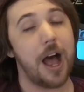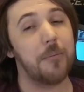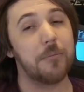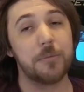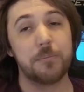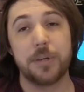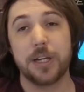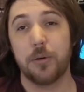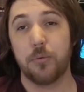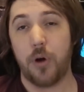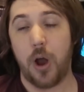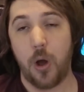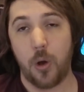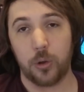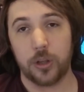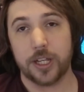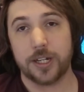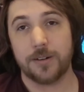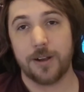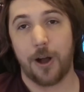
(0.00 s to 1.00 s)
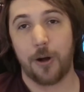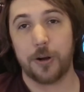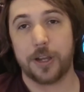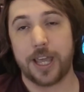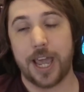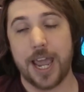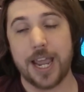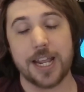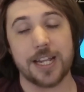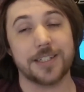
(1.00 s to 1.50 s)
I'm going to be rolling,
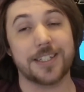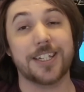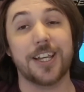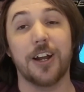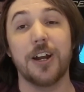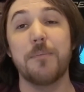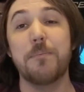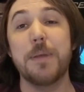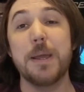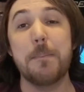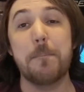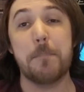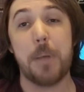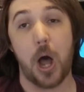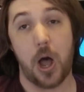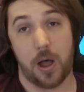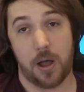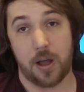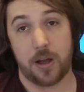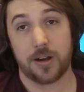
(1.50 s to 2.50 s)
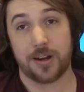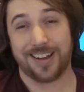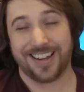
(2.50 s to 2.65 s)
okay? It's going to be pog.